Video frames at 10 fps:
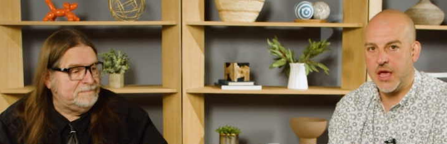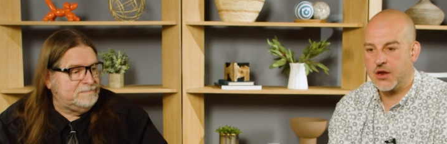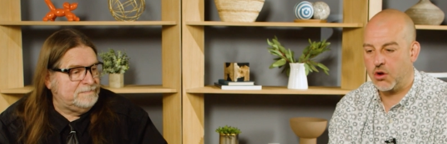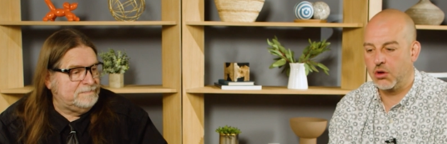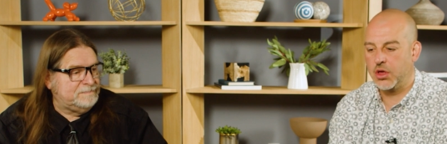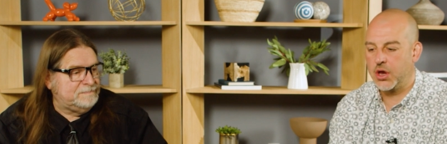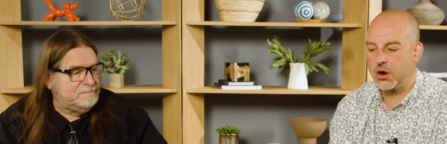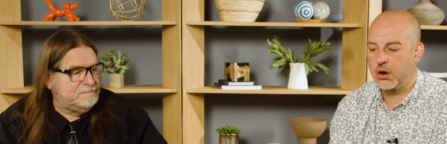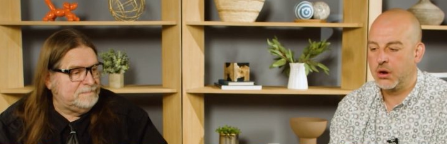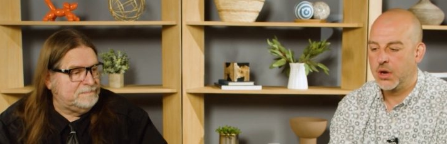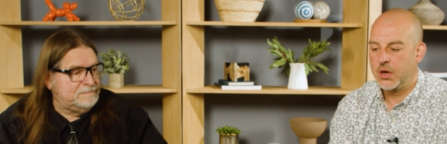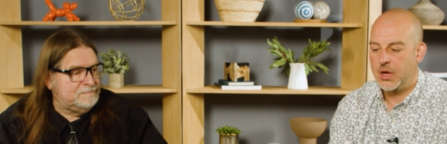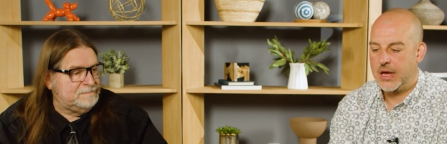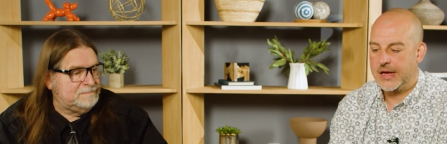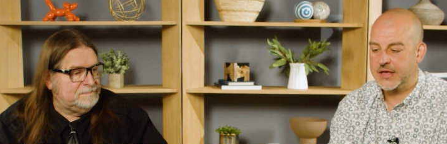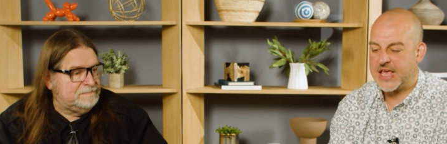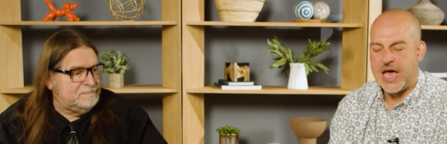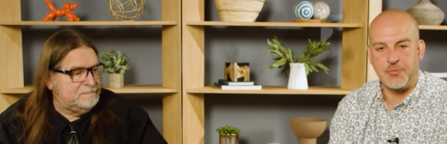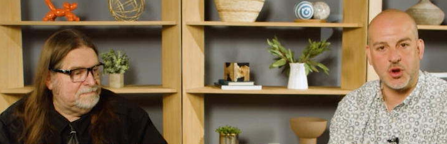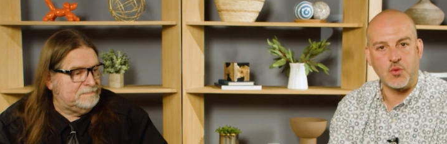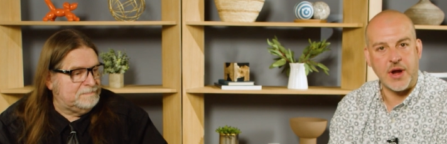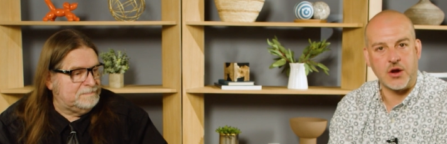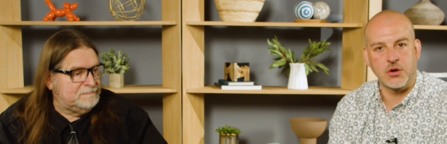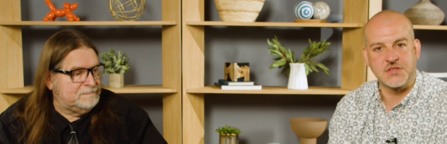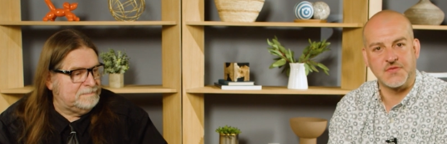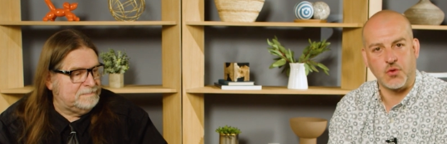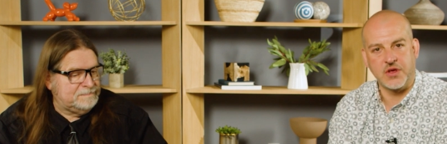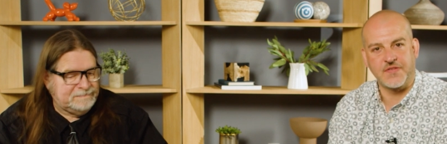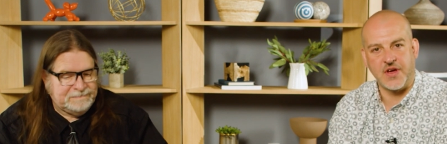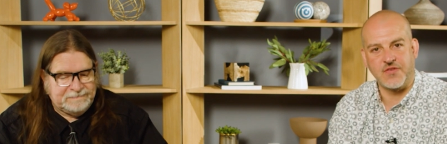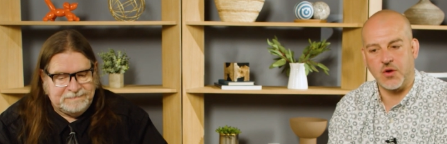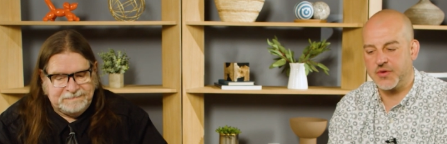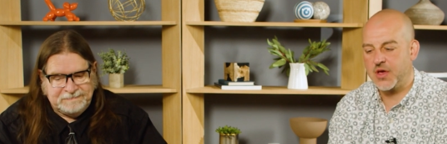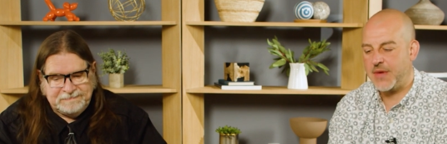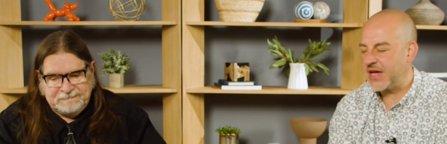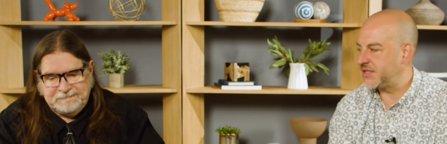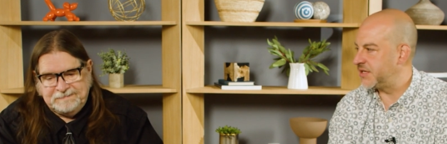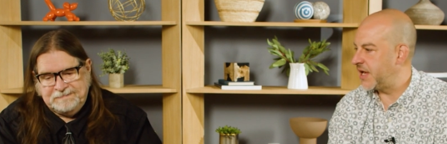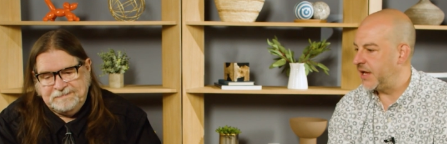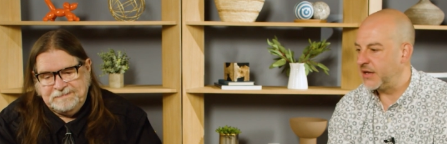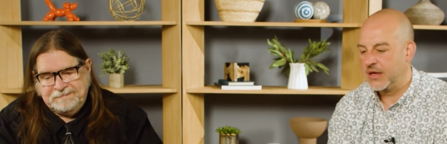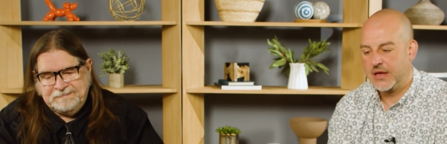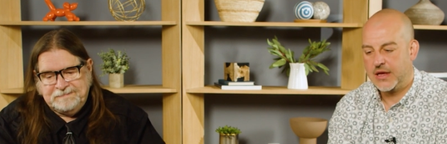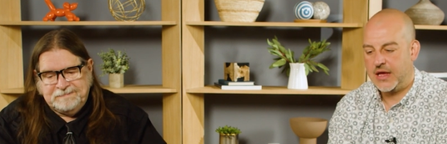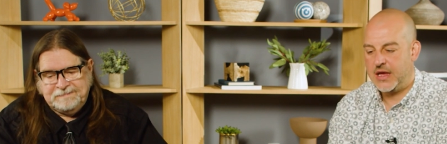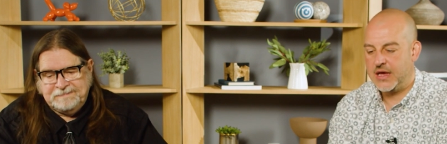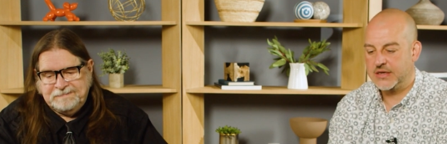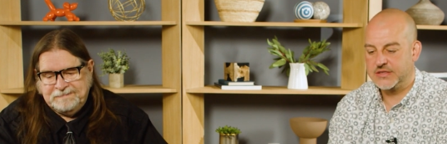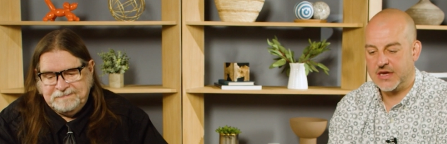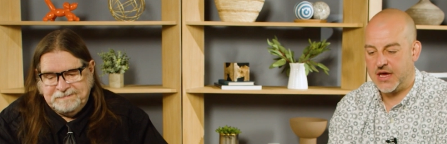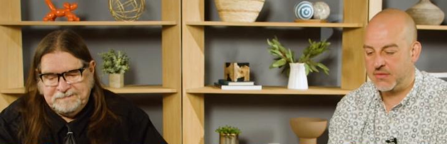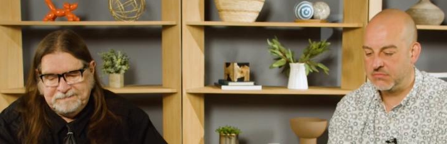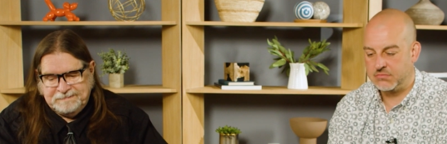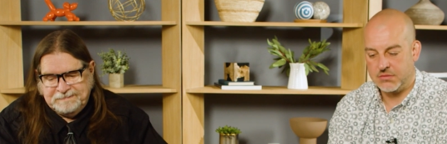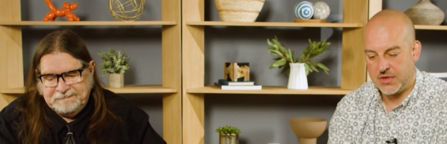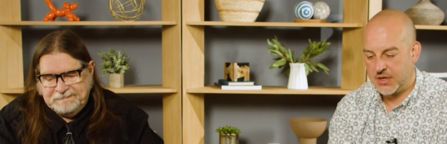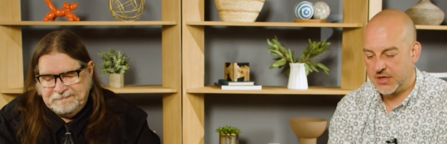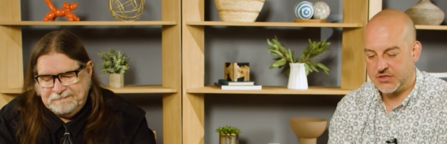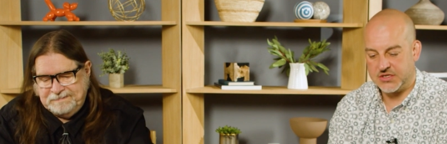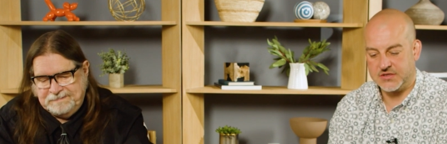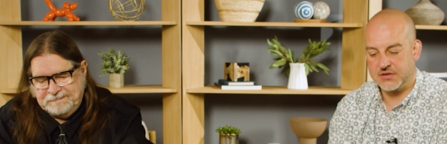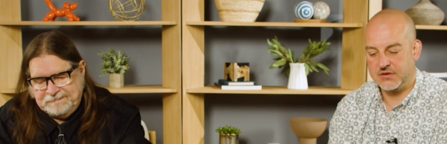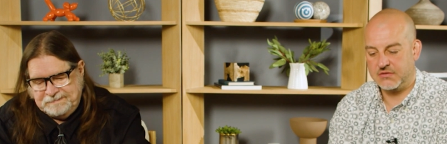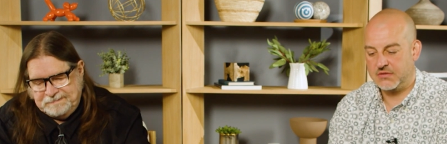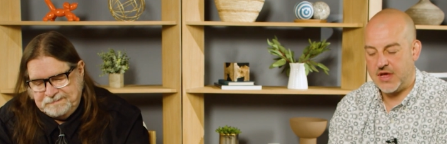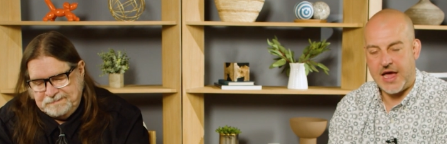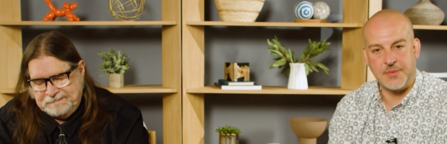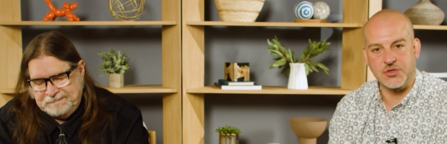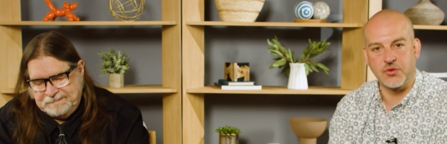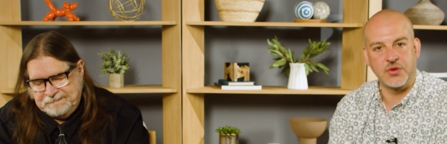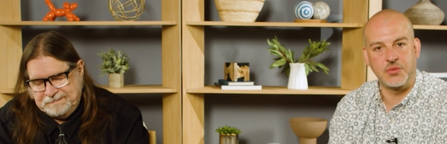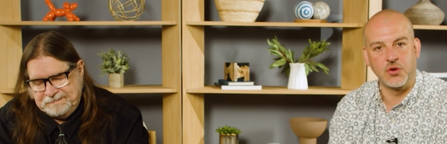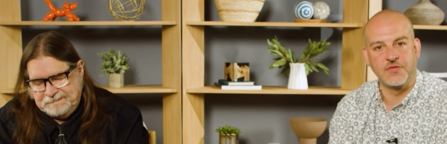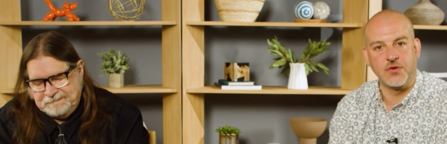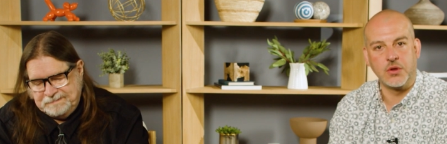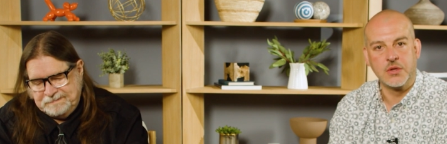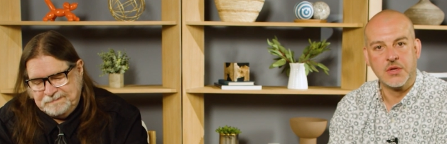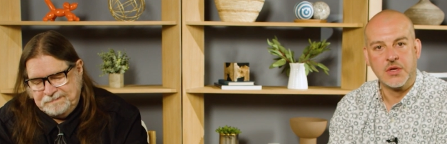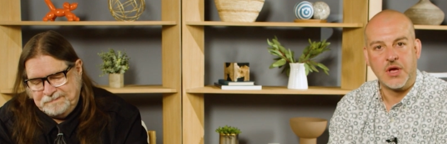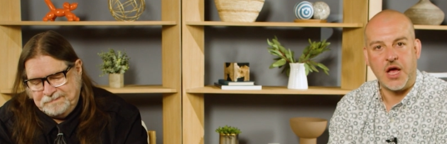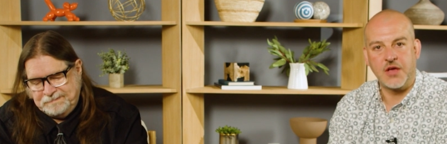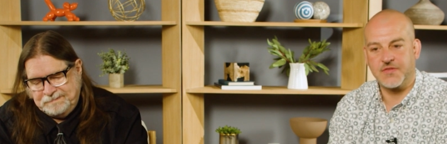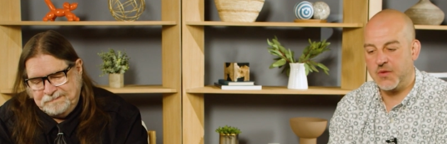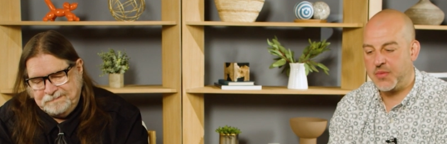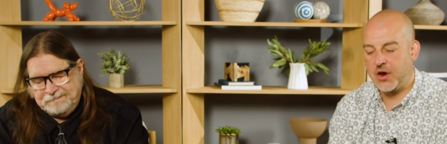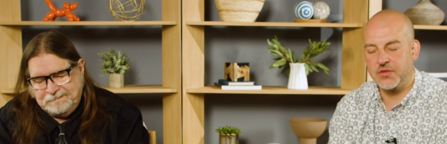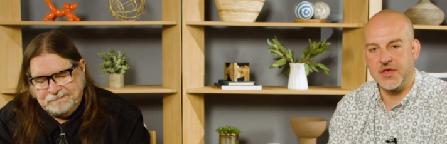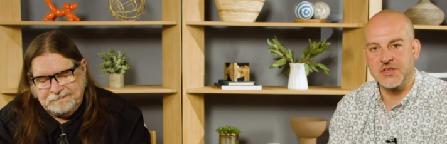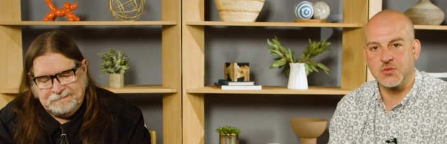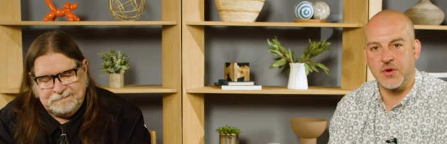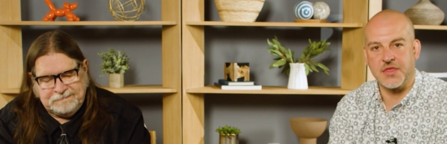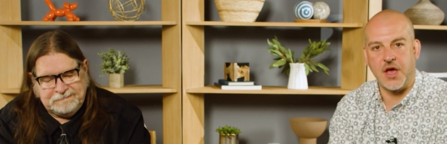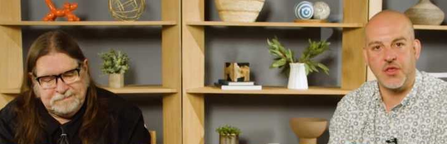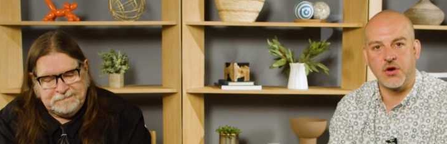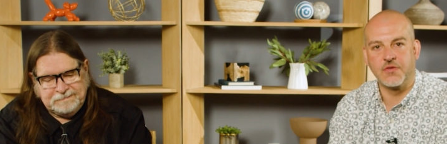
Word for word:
Speaker 1: an earlier uh, Capitol Records 45 RPM acetate. And um, it's just absolutely beautiful. I've compared this with other